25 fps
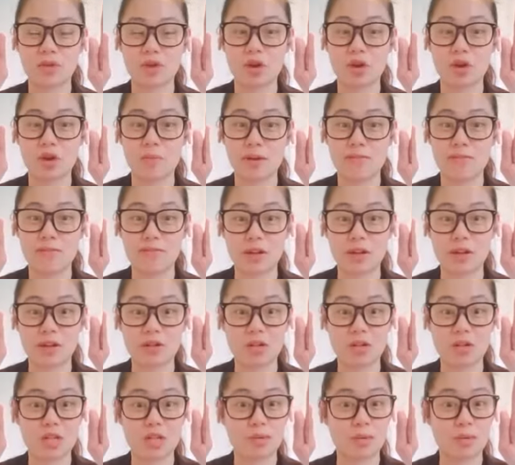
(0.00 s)
All my
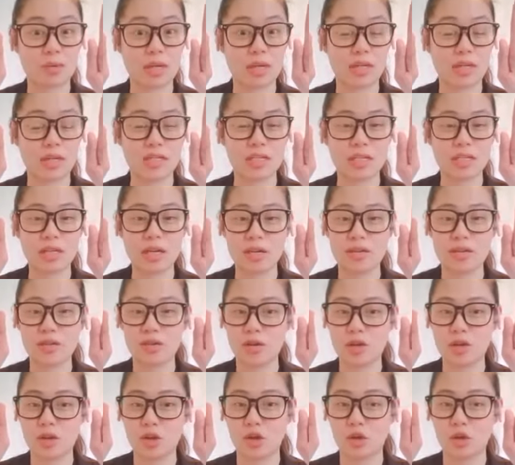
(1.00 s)
fingers are squeezing together,
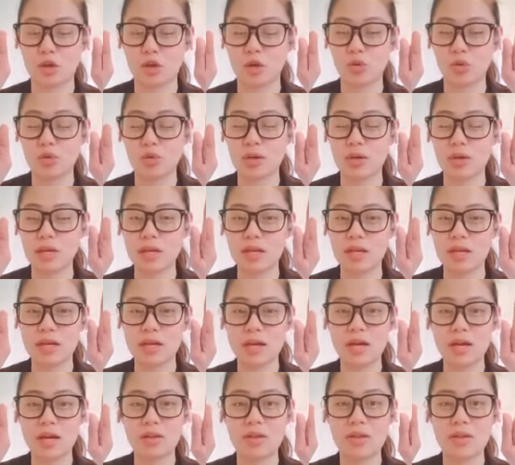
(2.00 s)

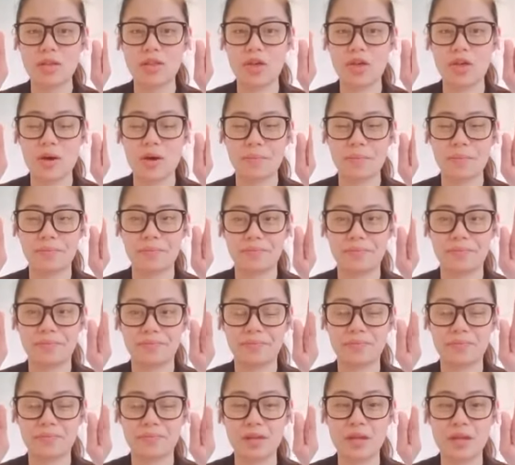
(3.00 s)
including the thumb.
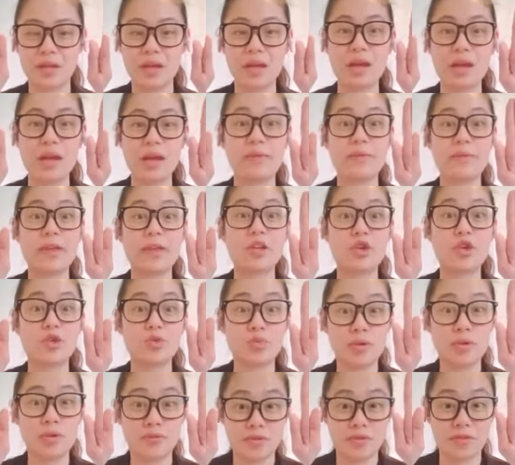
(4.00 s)
And then you
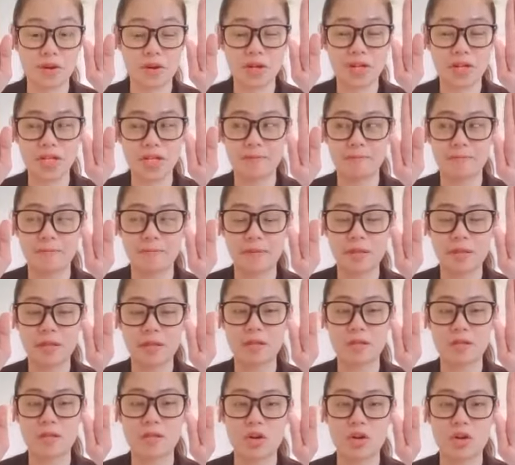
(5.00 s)
reverse.
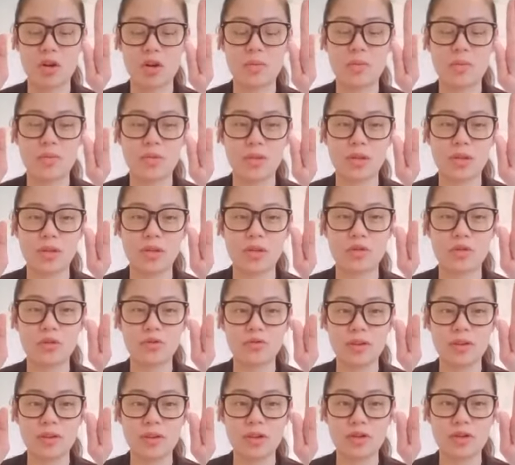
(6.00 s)
So starting with the little
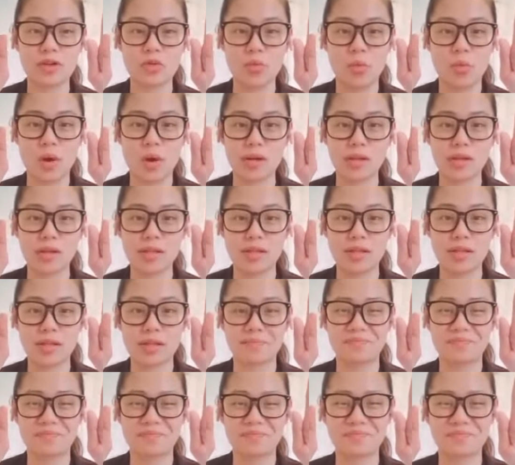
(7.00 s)
finger
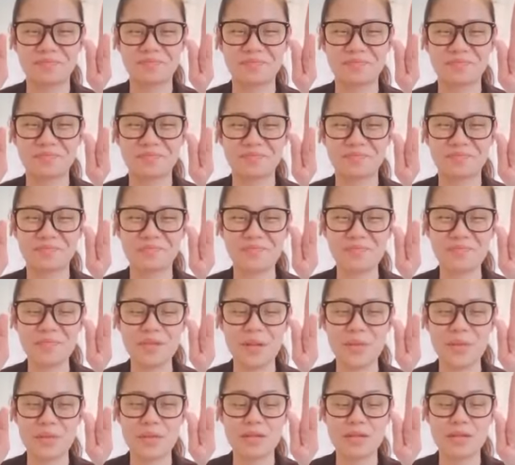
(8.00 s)
once,
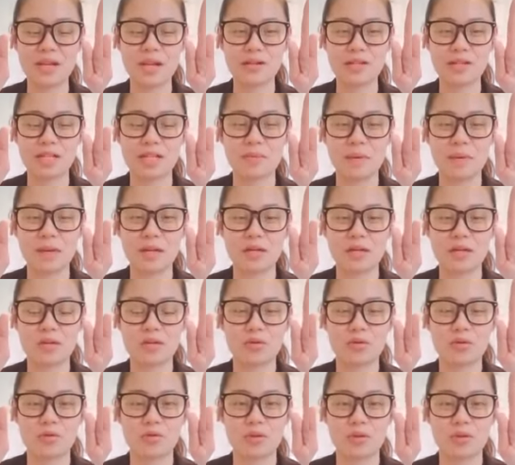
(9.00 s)
the next space
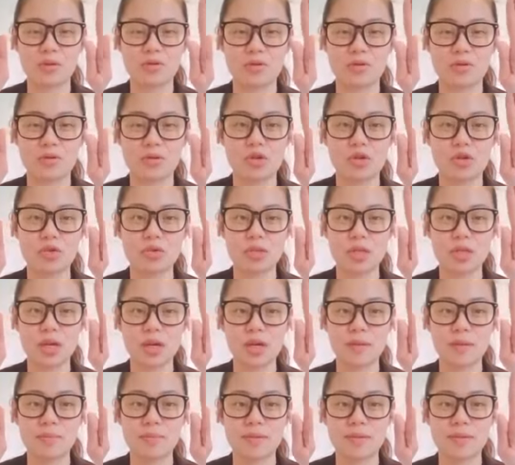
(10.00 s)
over two
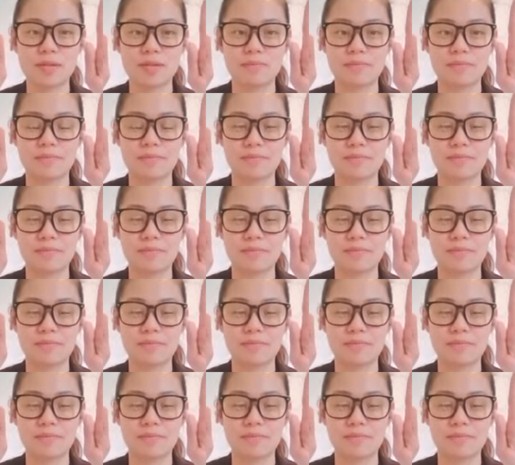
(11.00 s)
times,